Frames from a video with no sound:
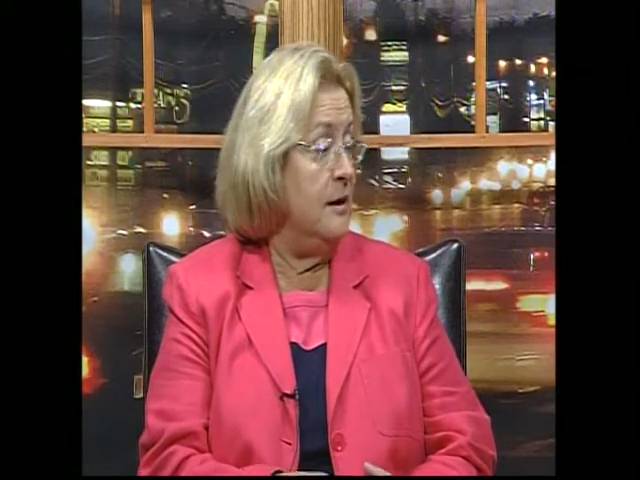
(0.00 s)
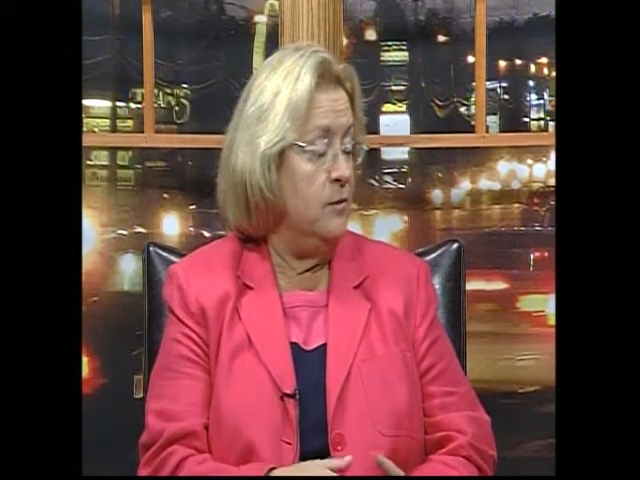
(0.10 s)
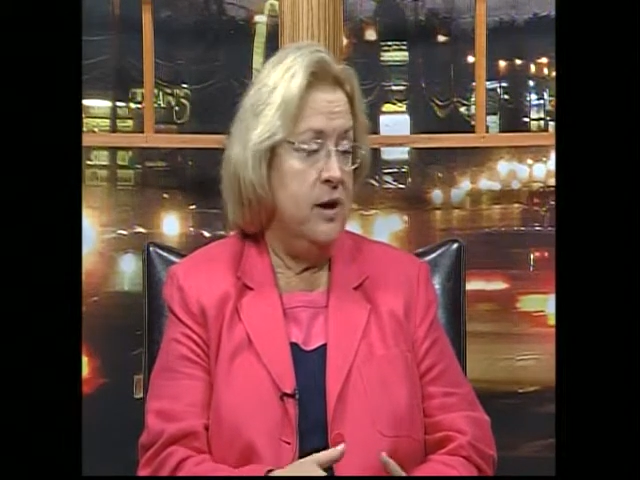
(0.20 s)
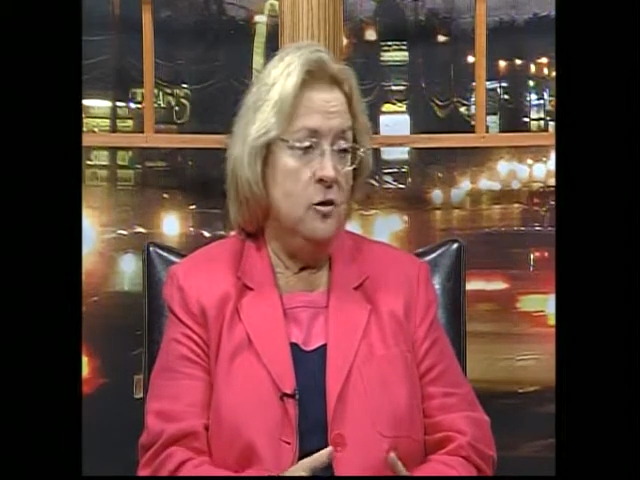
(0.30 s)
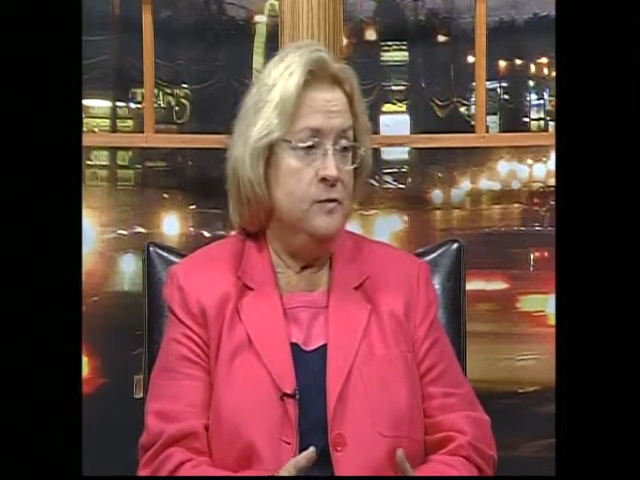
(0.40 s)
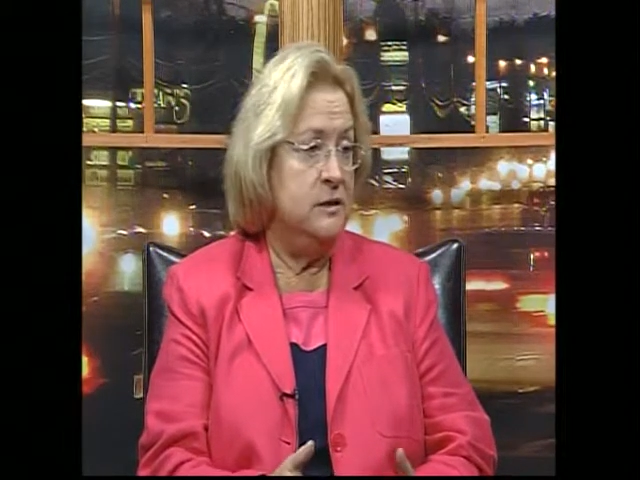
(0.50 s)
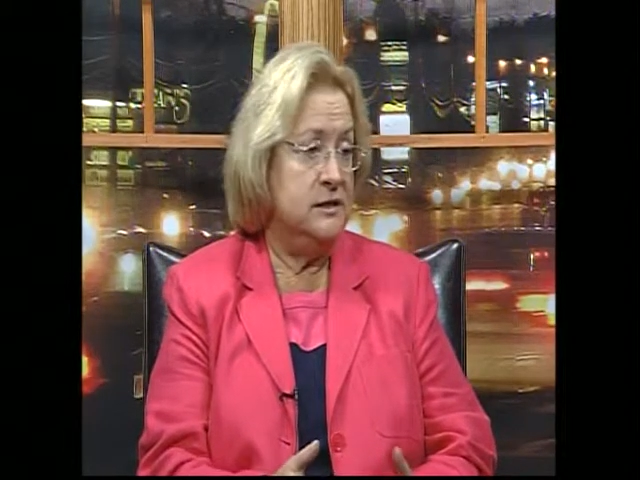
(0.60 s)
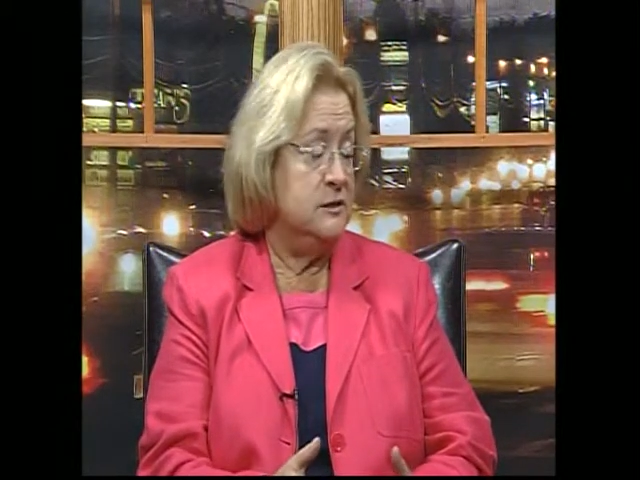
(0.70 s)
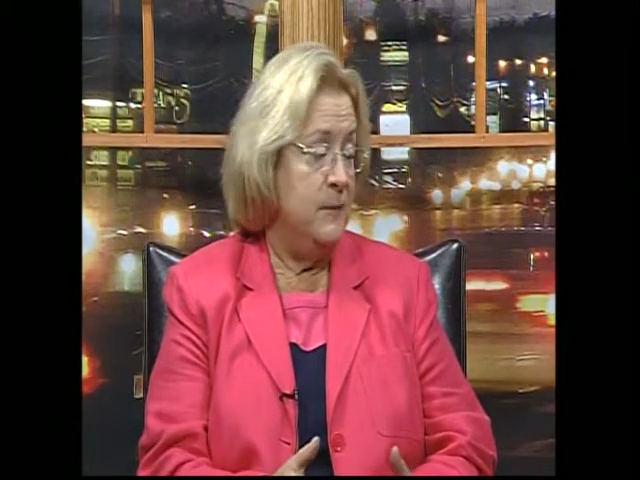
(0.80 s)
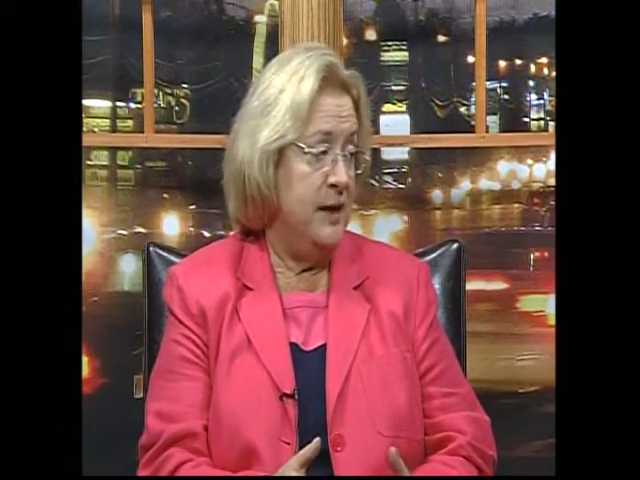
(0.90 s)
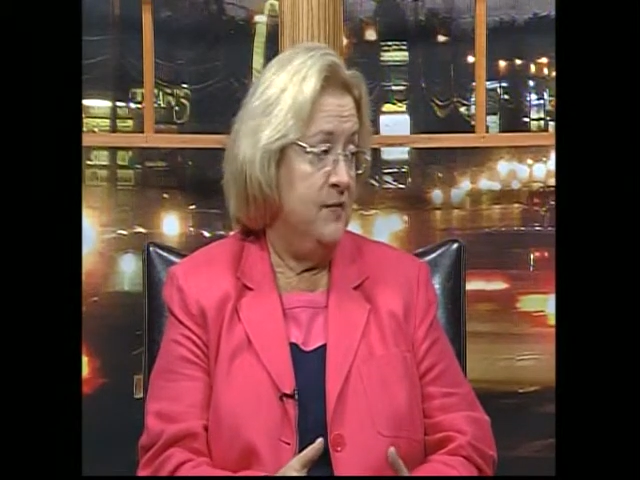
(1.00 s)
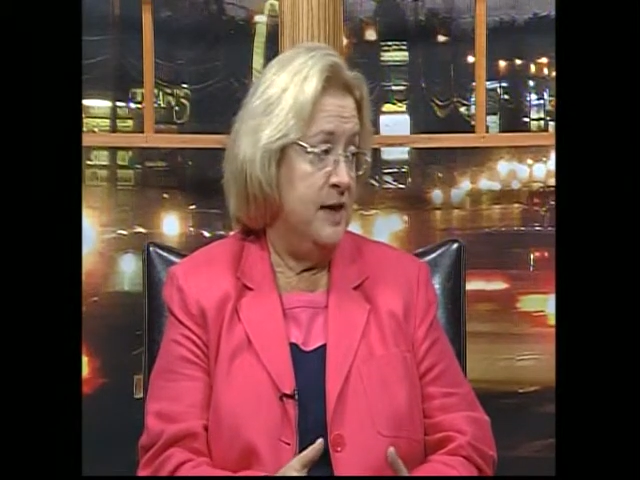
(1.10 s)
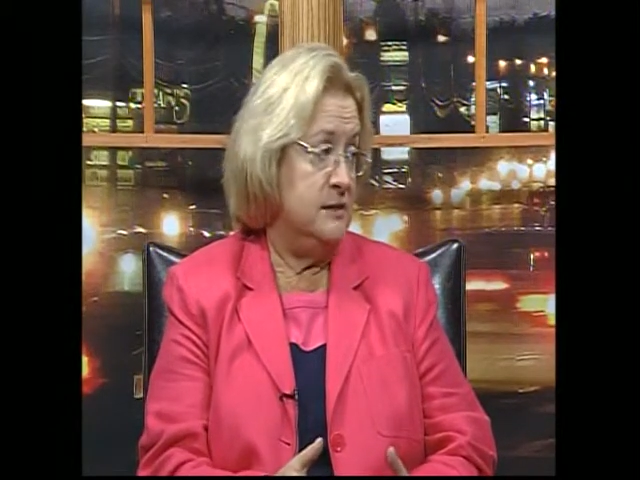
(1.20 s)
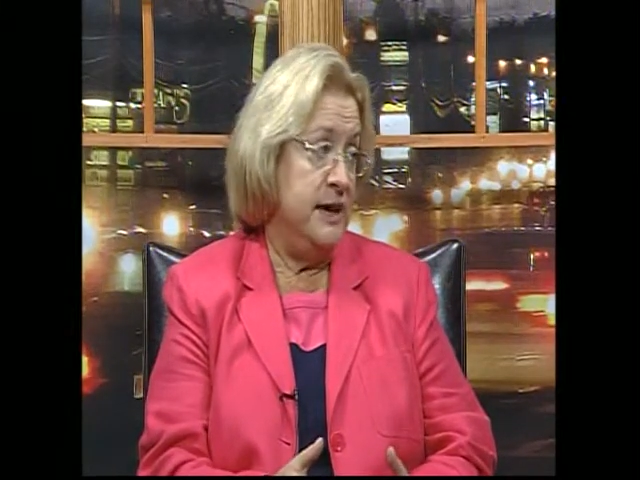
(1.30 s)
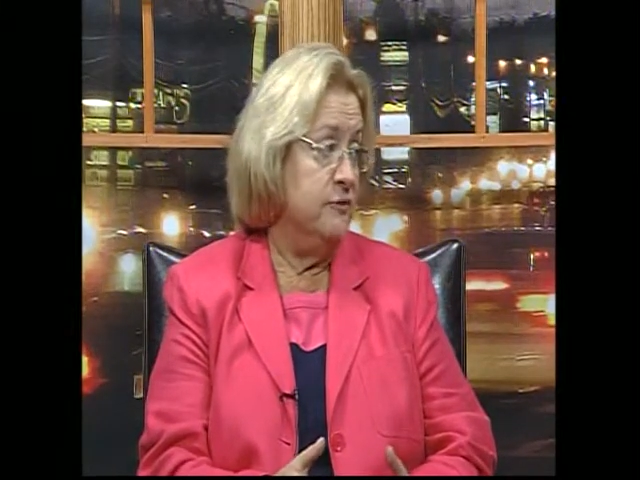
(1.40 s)
and we hope to expand
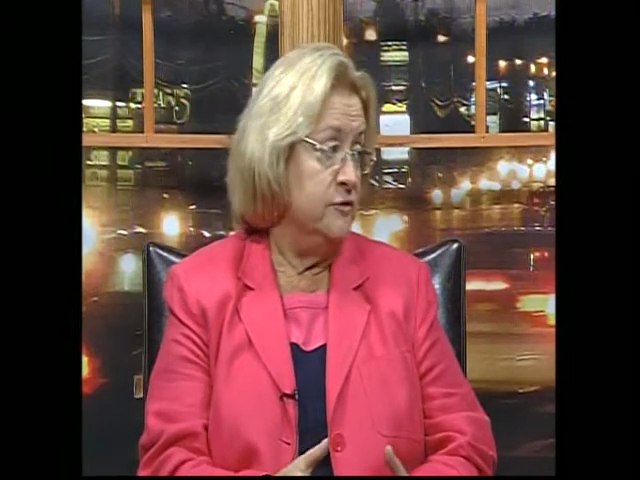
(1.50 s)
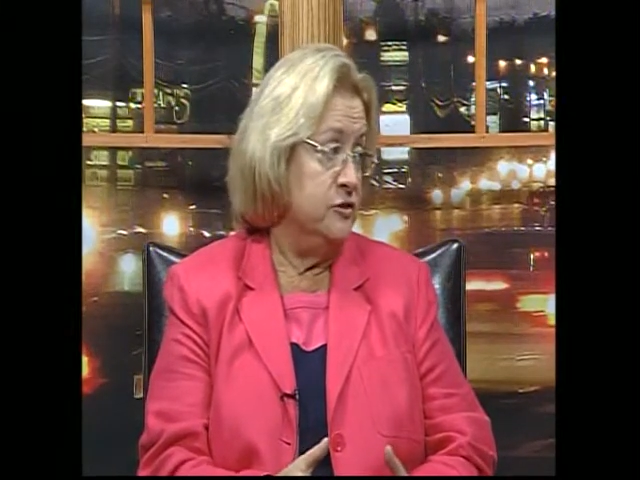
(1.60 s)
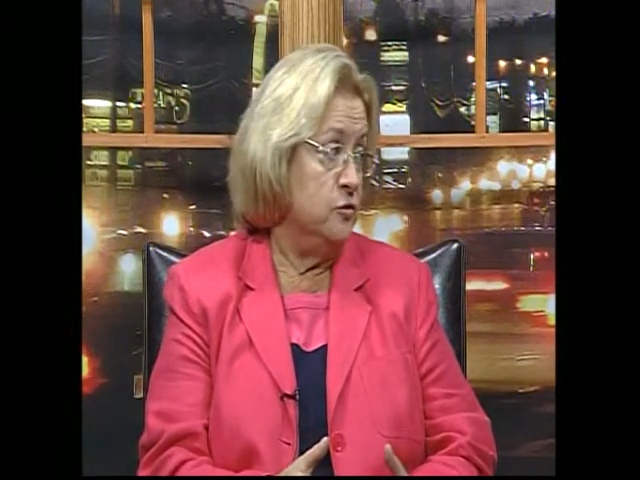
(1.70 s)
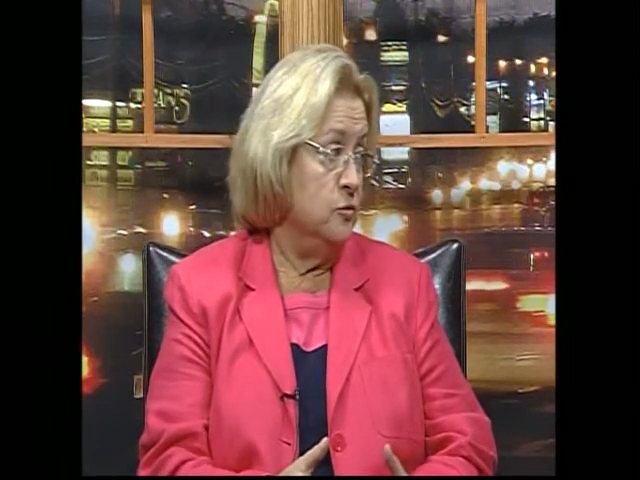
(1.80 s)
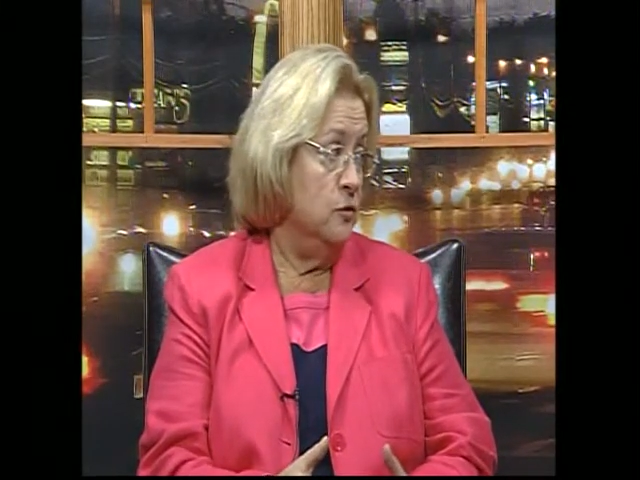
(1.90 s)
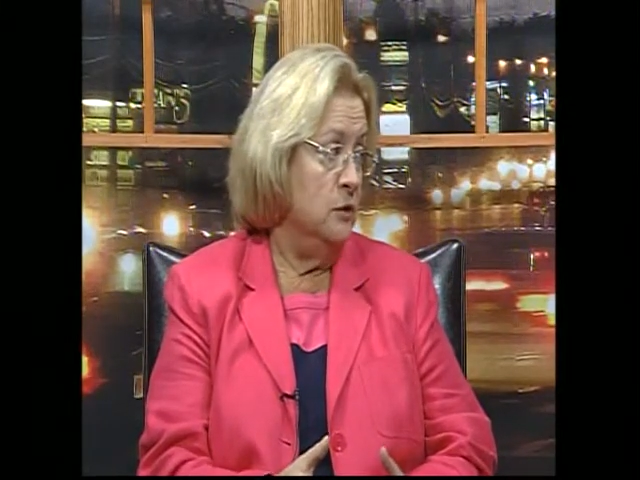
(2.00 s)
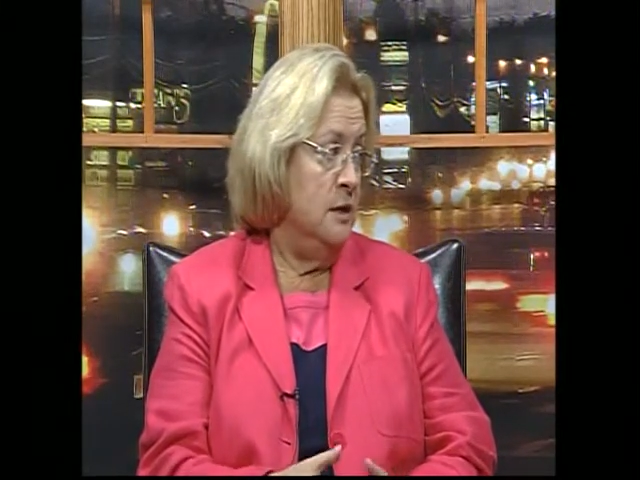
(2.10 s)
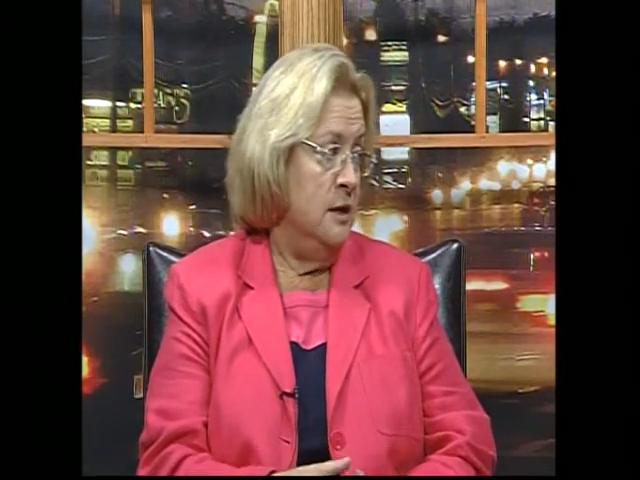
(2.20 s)
that to every school